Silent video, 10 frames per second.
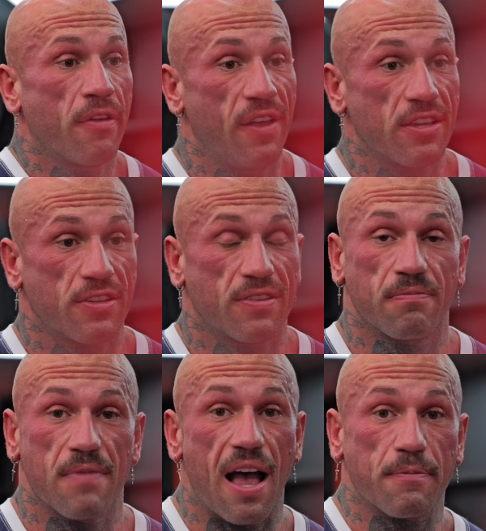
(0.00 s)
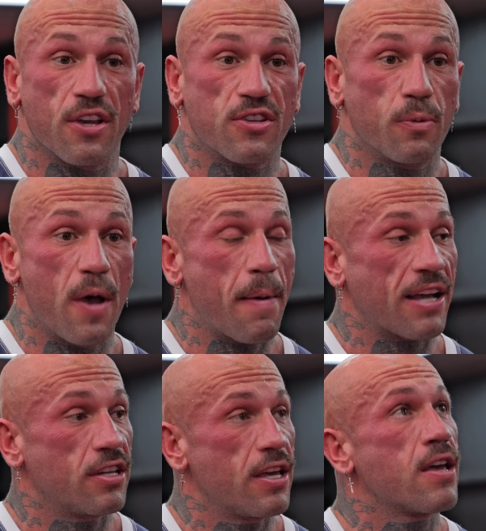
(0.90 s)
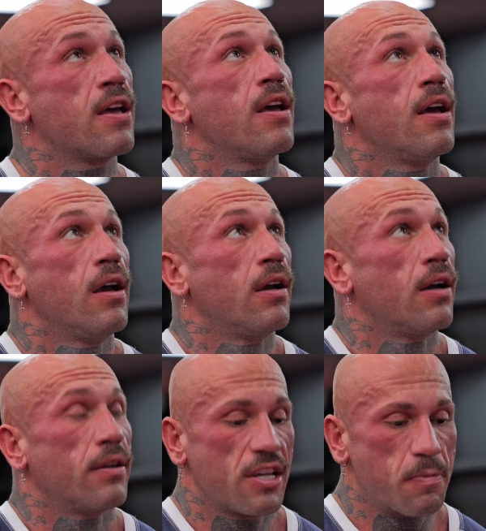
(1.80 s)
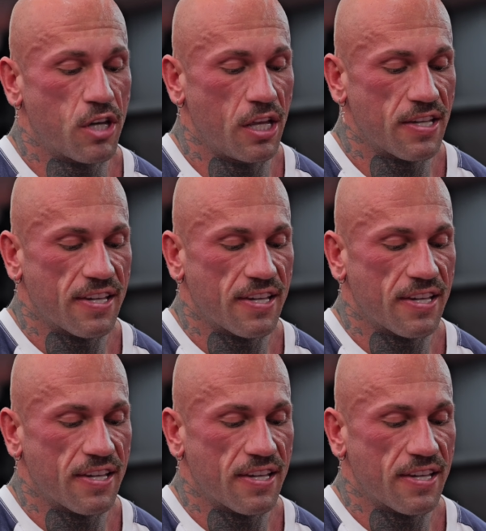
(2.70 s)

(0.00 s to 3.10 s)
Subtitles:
Feels absolutely superb actually. This machine is a